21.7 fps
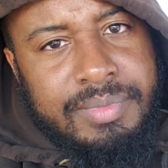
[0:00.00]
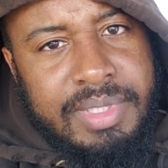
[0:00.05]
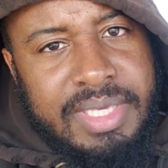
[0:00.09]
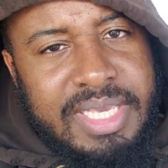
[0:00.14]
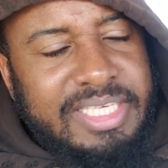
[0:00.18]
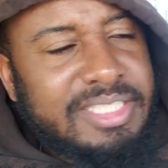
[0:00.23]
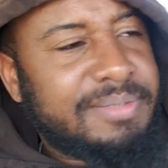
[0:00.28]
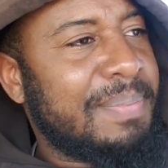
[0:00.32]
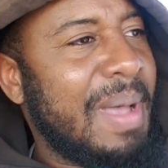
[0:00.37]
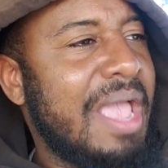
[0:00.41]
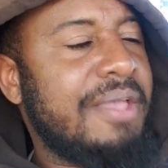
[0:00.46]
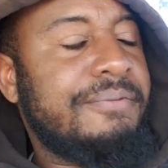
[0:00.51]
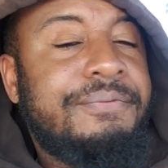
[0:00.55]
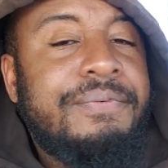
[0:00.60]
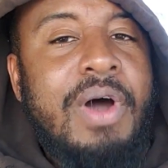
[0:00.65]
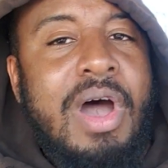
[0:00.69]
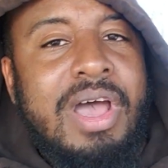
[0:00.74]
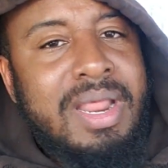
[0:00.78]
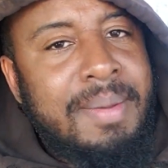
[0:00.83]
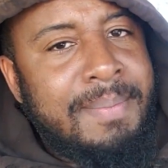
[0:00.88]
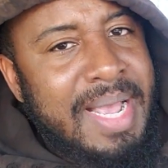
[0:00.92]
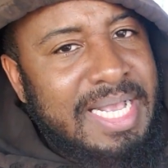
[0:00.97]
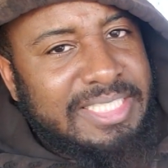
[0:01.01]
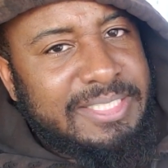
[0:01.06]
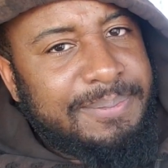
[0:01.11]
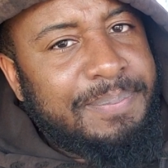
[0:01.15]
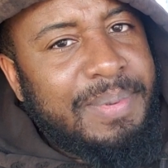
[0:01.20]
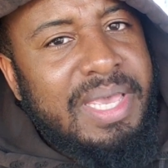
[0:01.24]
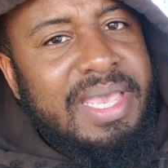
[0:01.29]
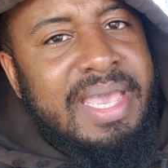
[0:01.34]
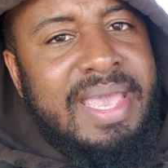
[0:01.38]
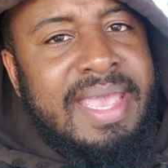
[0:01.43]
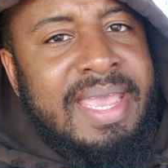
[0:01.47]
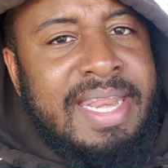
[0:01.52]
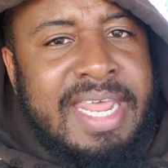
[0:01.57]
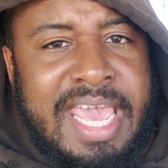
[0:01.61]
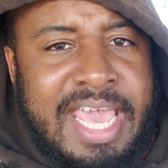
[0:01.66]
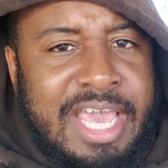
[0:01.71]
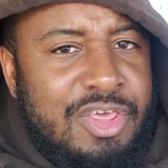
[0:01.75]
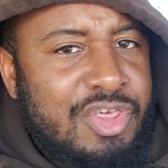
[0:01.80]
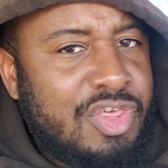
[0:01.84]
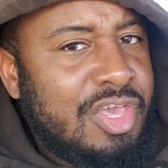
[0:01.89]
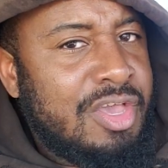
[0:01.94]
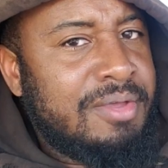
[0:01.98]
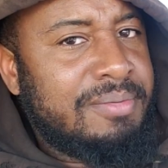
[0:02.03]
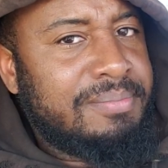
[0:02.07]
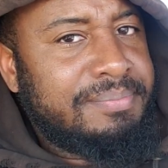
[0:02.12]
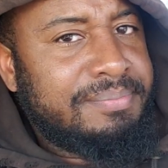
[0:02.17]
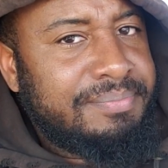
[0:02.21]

He's by far the best player in Asia.